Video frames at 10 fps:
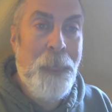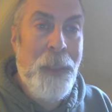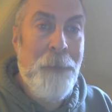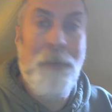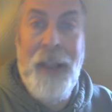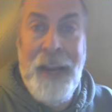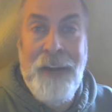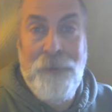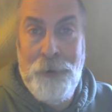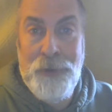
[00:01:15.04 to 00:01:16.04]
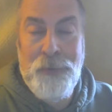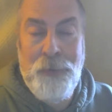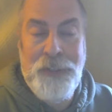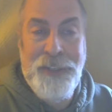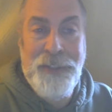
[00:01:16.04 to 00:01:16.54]
blank verse,
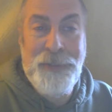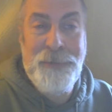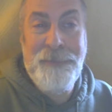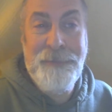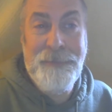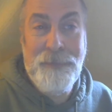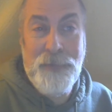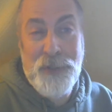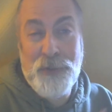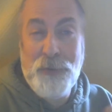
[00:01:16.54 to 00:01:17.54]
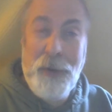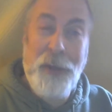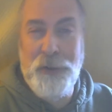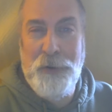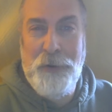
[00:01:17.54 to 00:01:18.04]
which is
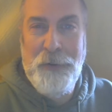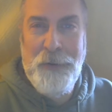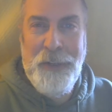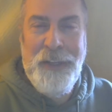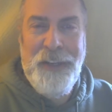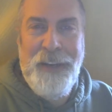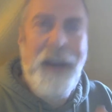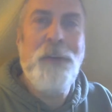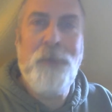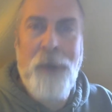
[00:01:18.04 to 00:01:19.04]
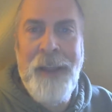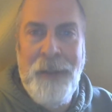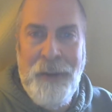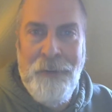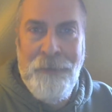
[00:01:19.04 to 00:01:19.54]
structured
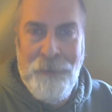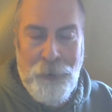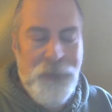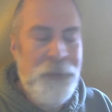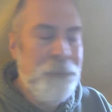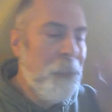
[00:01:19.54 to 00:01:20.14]
unrhyming verse.